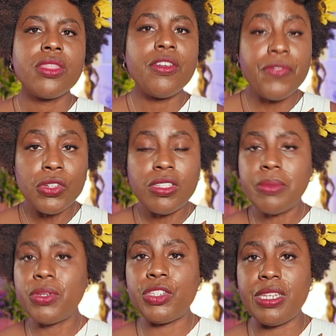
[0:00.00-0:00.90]
The first
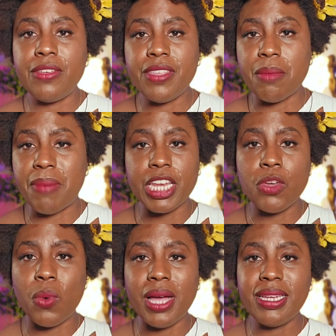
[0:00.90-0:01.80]
step to achieving the body
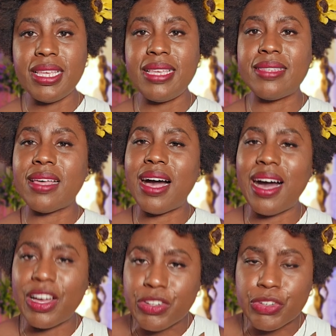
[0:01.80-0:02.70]
you want is
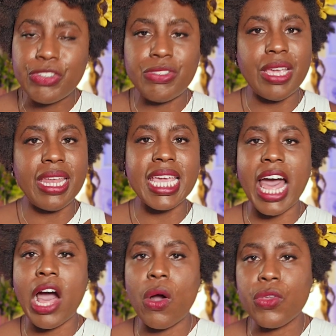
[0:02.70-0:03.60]
understanding
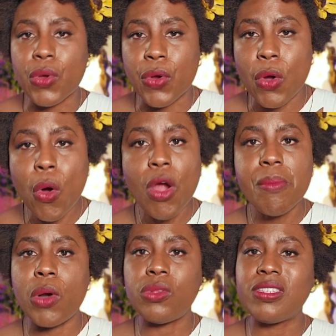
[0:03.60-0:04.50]
how your
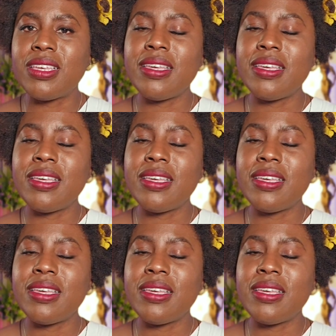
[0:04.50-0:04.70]
hormones